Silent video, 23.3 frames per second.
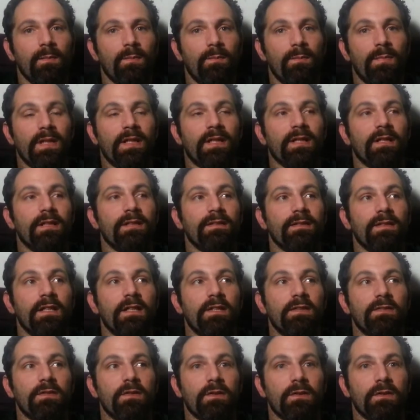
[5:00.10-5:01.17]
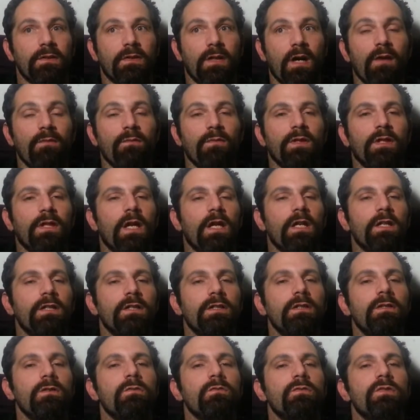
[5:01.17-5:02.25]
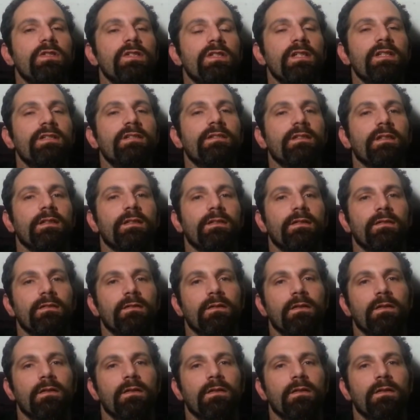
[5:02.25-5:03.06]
because it's covering a huge distance,